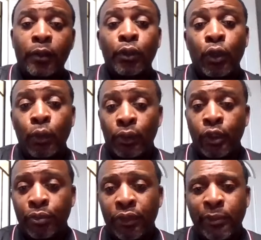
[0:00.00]
to help
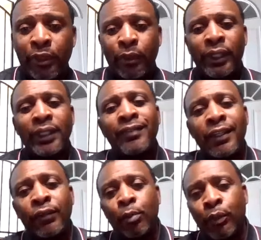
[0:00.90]
lower your premium, or at
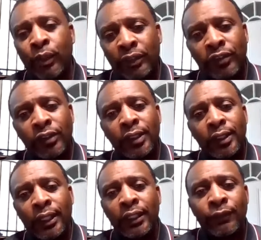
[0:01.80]
least give you points
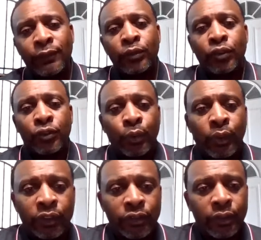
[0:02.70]
in the future
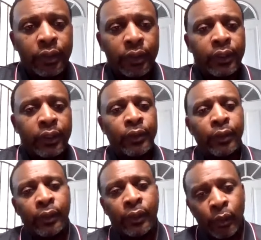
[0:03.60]
towards,
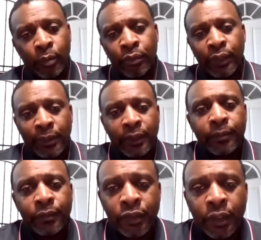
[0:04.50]
you know, lower
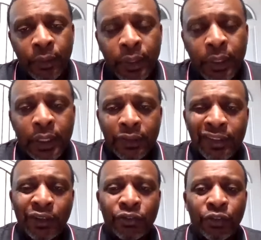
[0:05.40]
premium. So
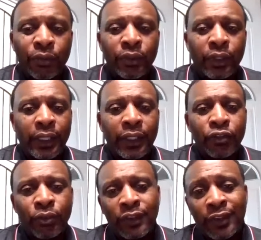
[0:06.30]
there are certain
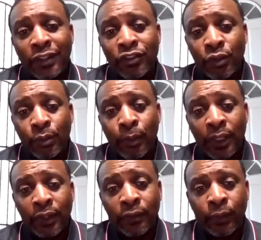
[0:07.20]
injuries that you
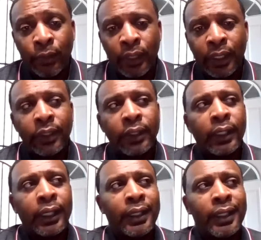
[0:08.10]
want to avoid,
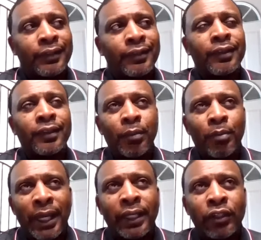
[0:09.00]
and that's
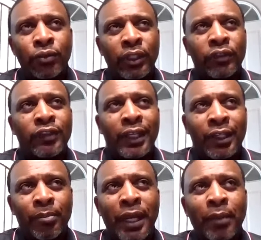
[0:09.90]
the back injuries,
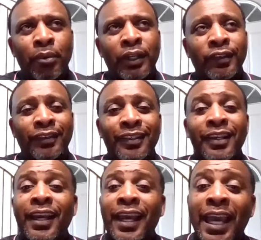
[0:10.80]
getting back
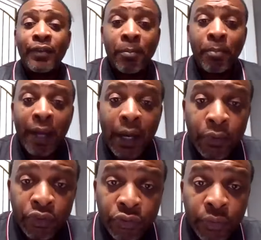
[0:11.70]
braces, having
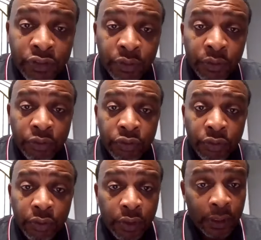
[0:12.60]
power
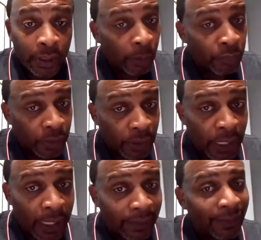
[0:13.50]
stretchers helps a
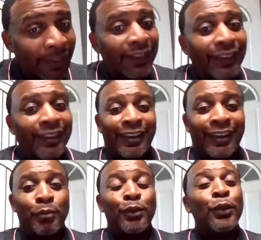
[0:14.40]
lot
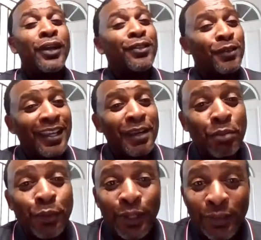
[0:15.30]
with
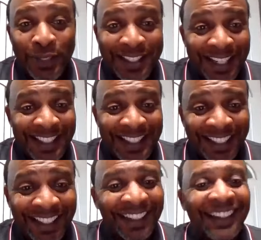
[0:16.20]
employee
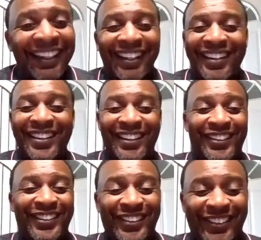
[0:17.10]
retention,
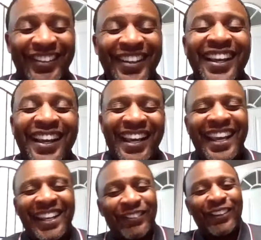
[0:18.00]
you know,
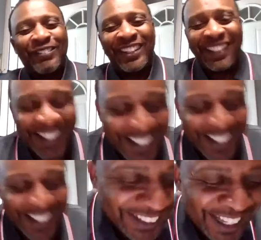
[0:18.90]
and workman
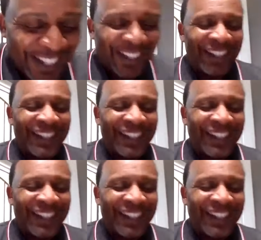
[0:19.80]
comp